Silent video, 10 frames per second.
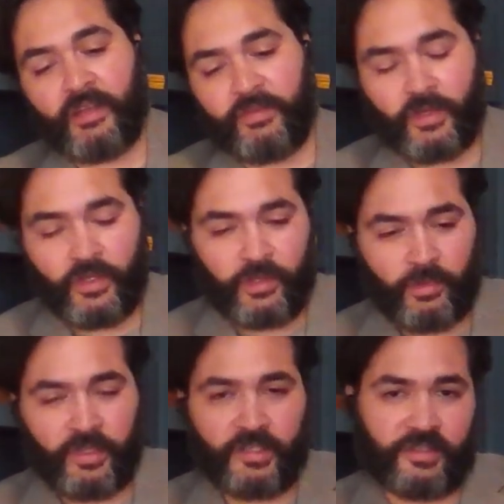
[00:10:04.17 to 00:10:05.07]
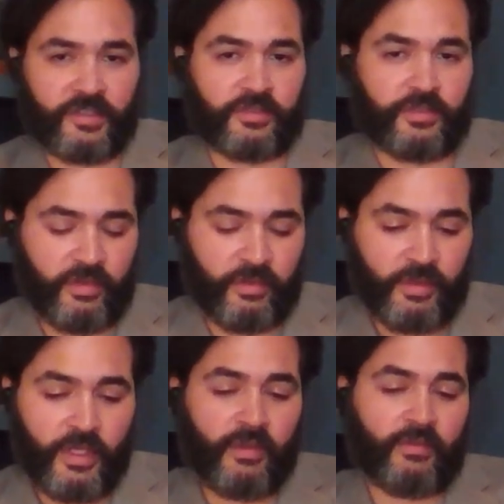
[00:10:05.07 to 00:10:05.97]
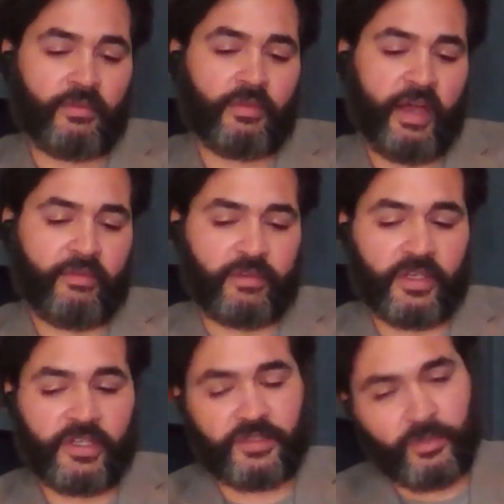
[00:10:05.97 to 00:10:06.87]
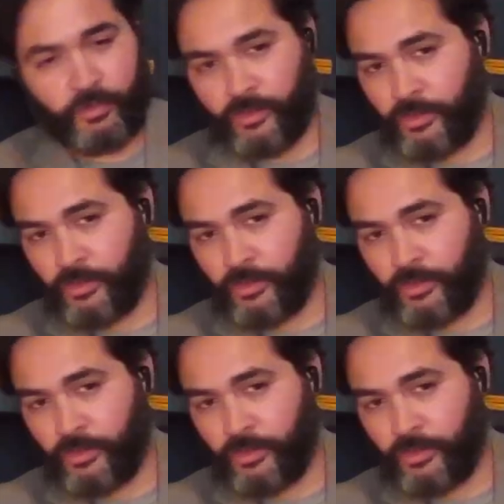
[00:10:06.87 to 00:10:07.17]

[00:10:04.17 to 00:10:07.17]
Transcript: If you could do this, this, or that for us, to,